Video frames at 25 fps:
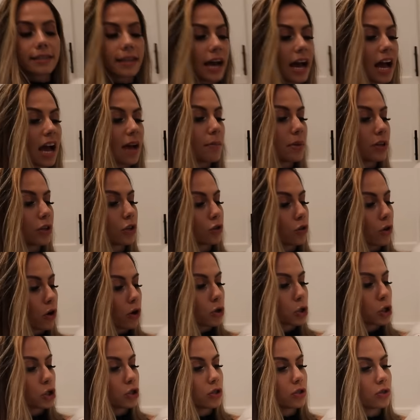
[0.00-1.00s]
time at the
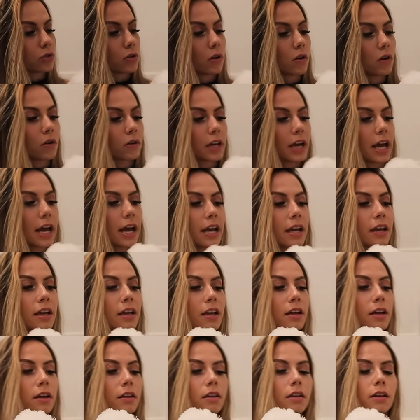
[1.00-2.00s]
grocery store,
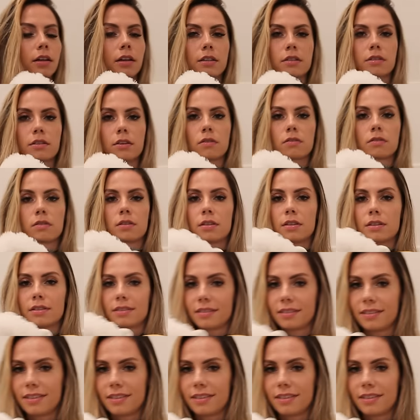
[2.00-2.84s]
okay? Look at Toast and his